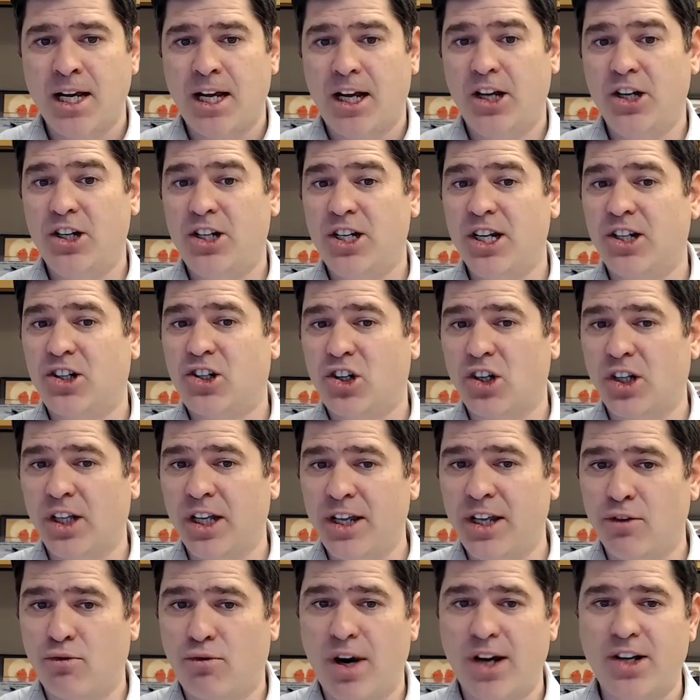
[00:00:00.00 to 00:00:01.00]

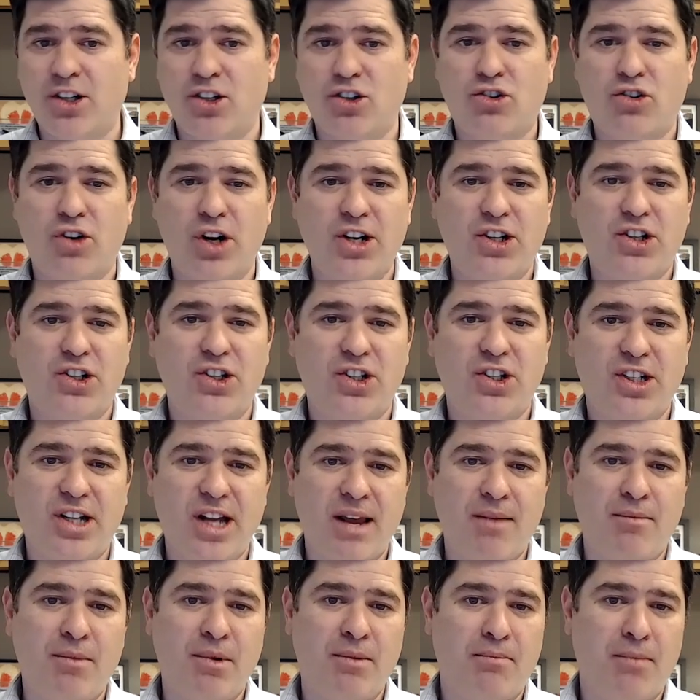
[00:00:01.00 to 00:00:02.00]
Additionally, the registration
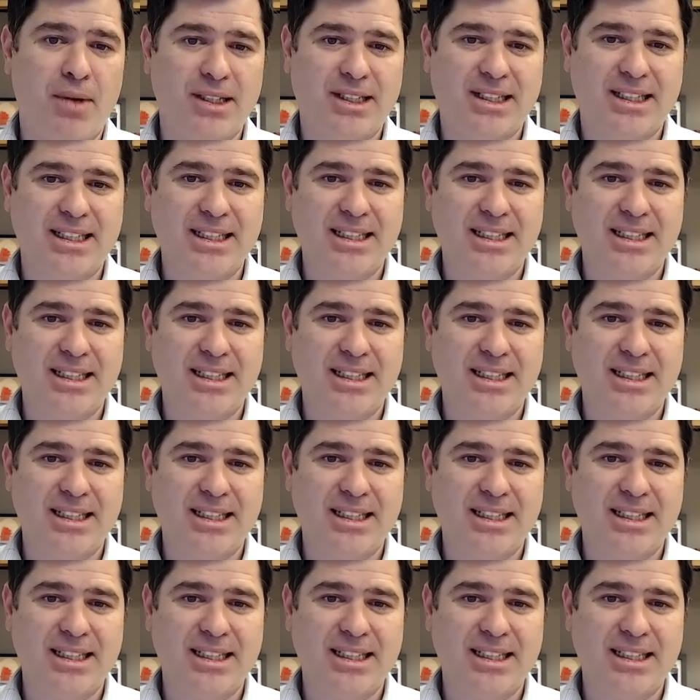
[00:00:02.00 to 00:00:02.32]
statement must